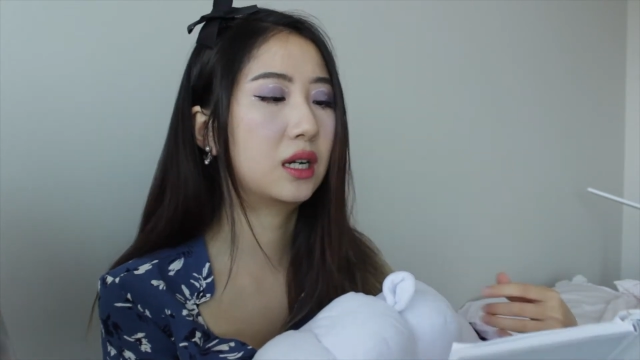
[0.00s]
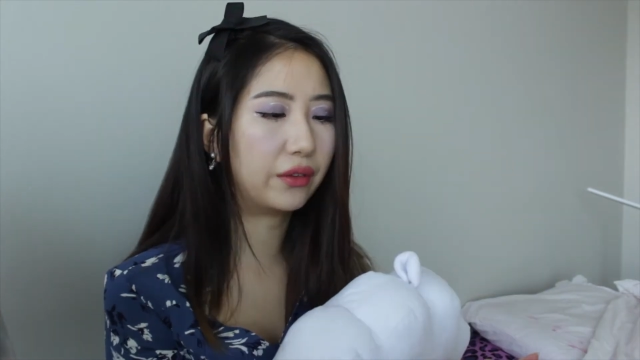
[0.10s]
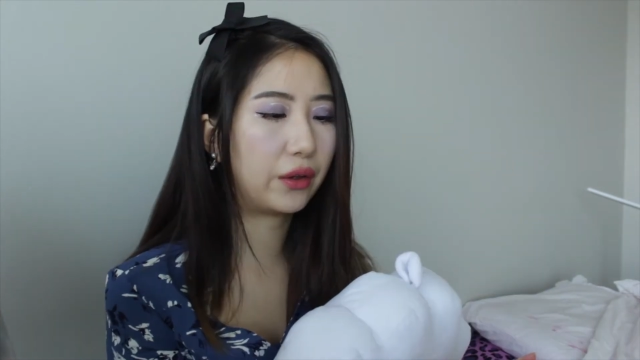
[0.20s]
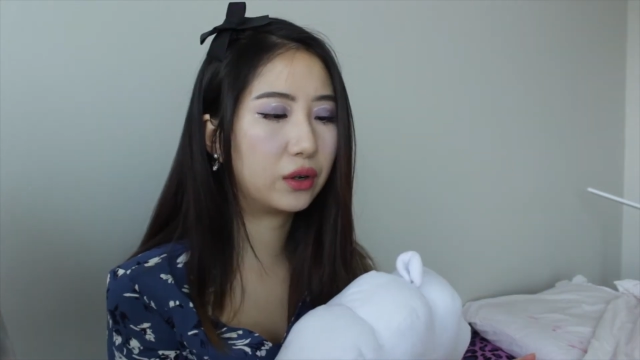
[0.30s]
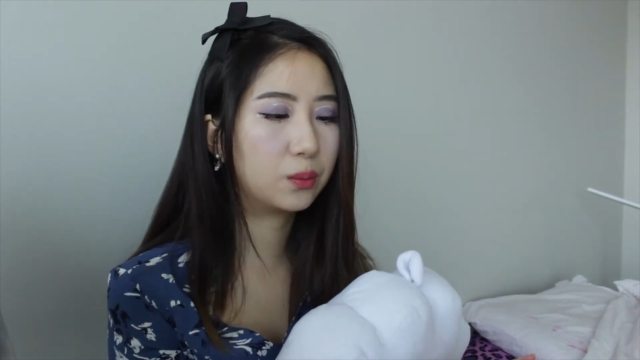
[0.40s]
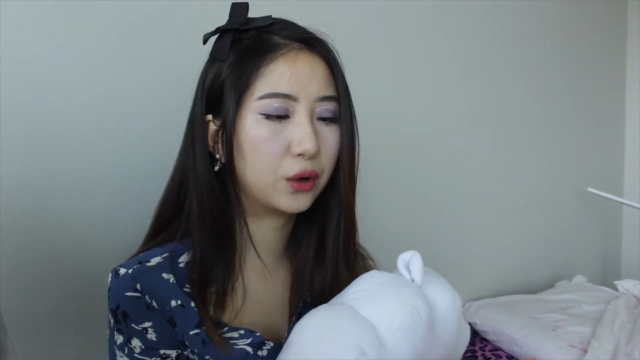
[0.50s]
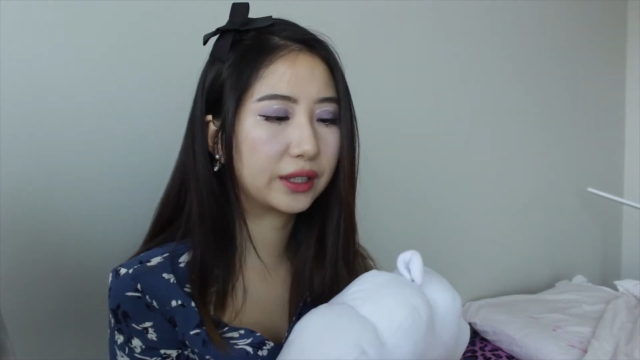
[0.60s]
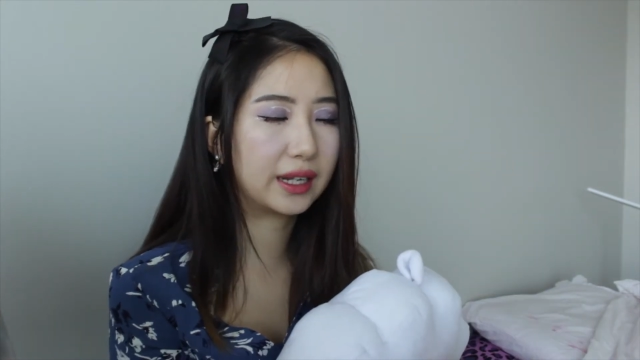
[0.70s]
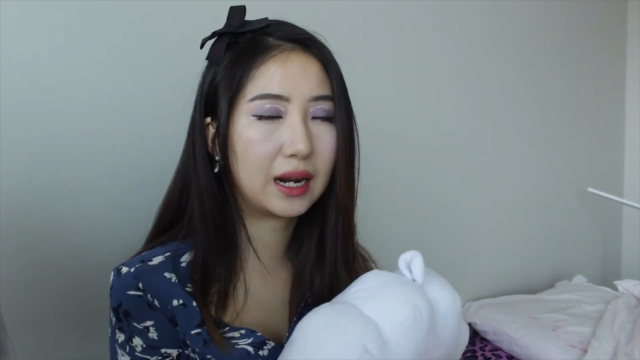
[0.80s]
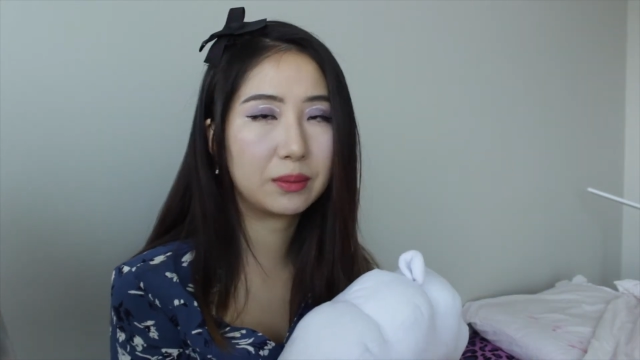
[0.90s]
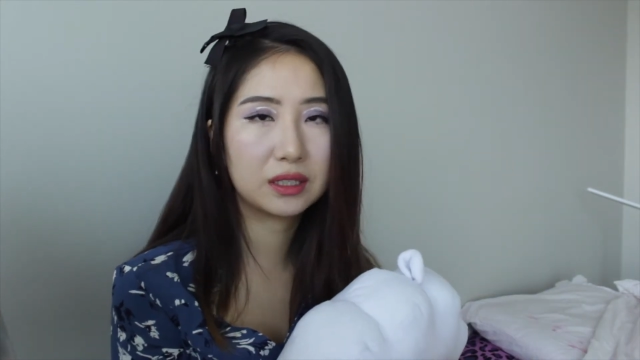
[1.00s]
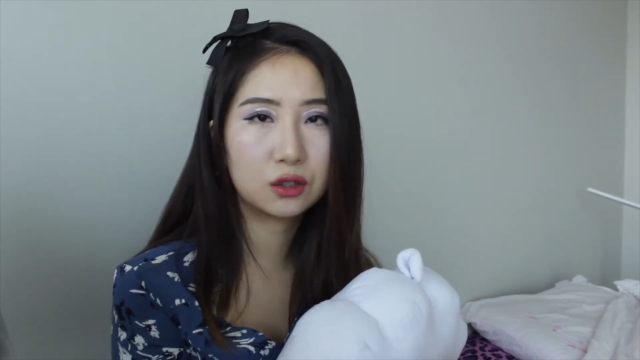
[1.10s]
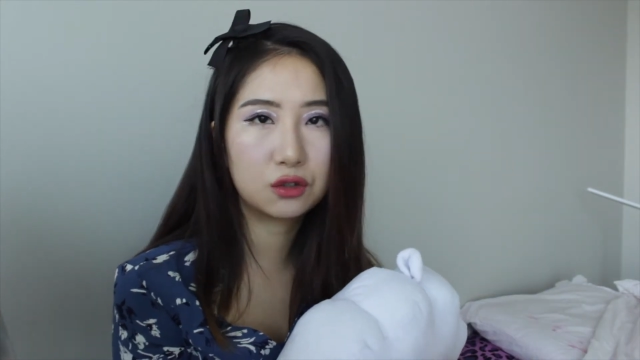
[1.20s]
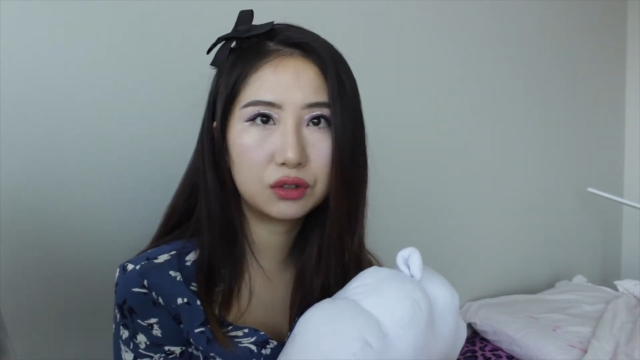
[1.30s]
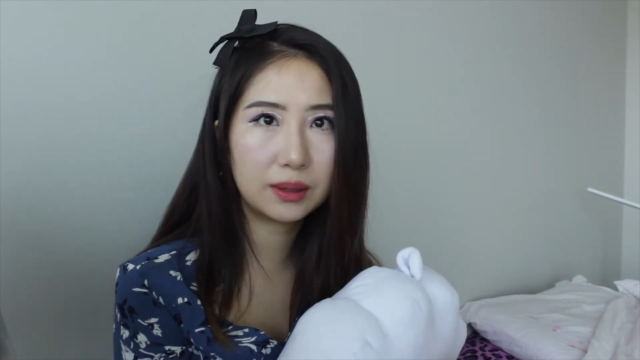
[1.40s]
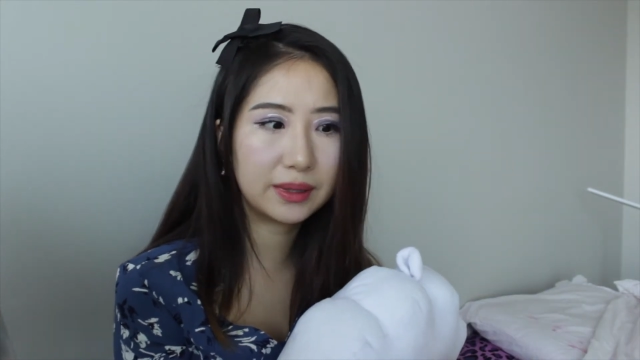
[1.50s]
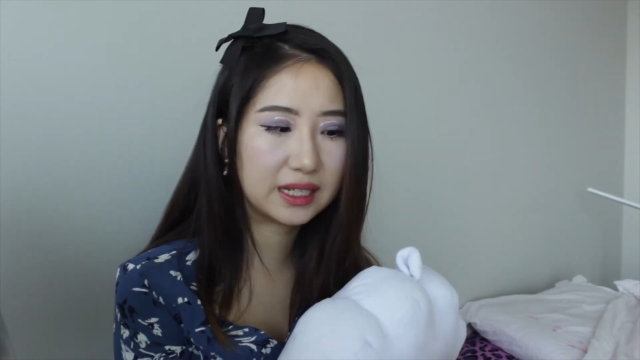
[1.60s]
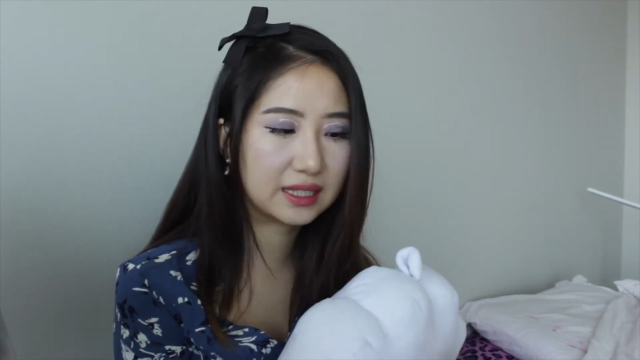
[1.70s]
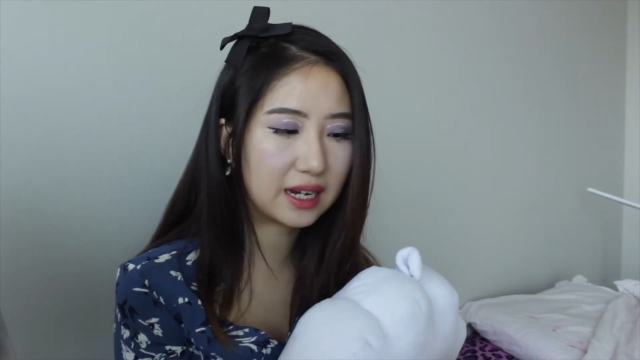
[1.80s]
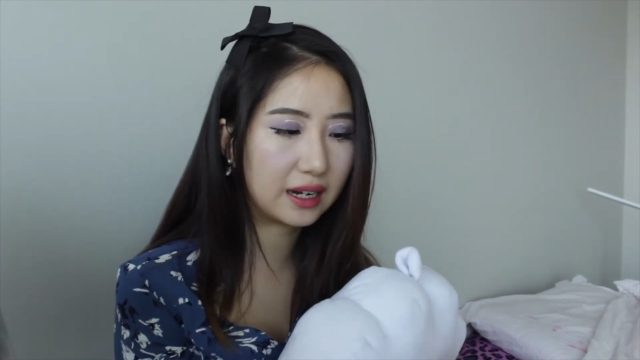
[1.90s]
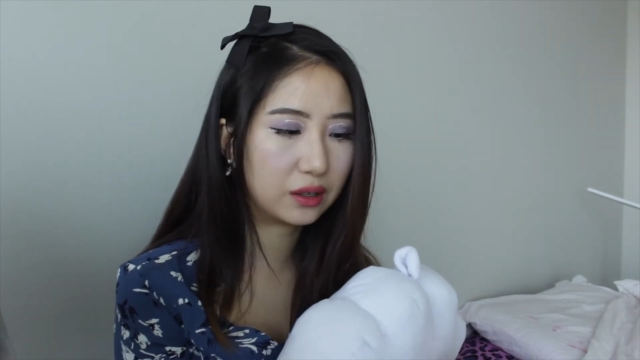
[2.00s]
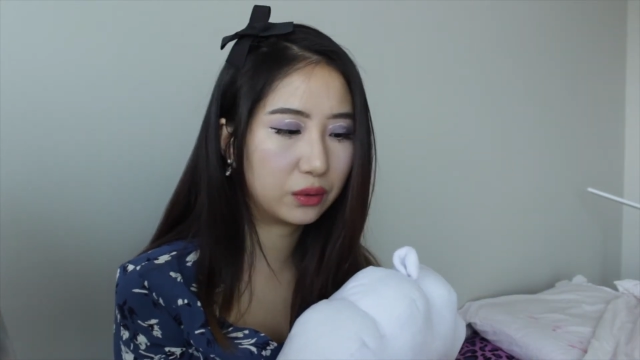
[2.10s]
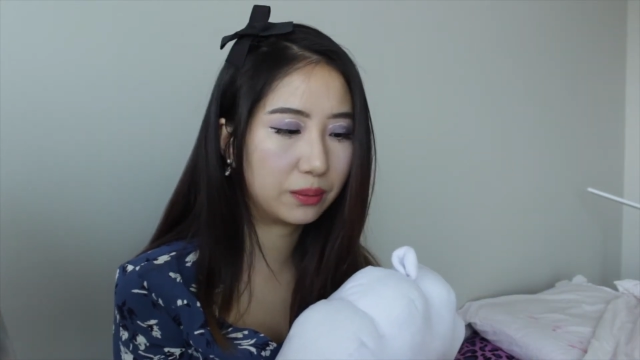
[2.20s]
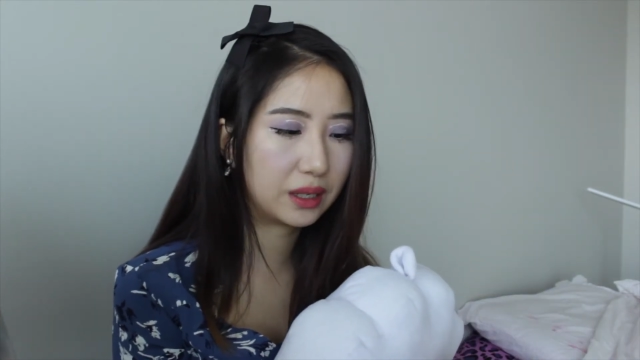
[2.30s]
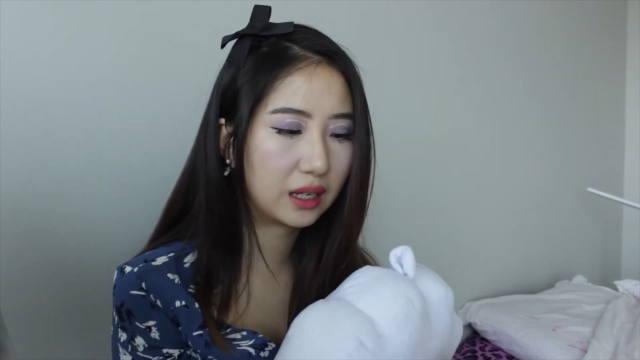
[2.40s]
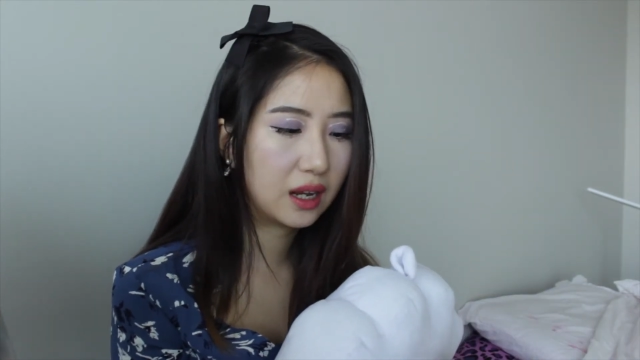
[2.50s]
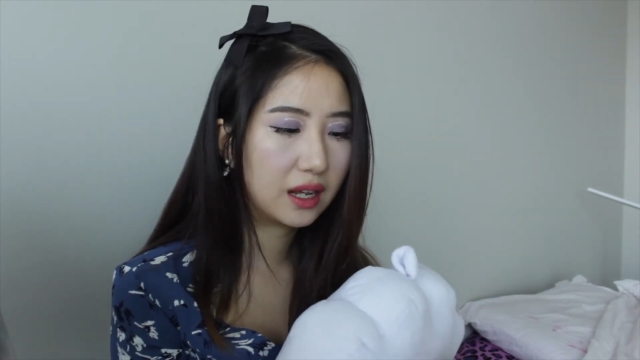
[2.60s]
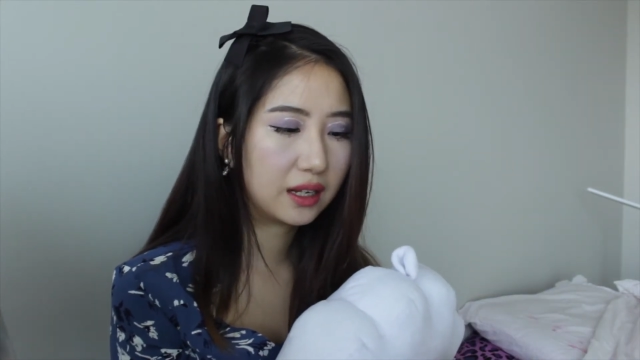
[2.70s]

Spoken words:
Another book that I'm extremely excited would be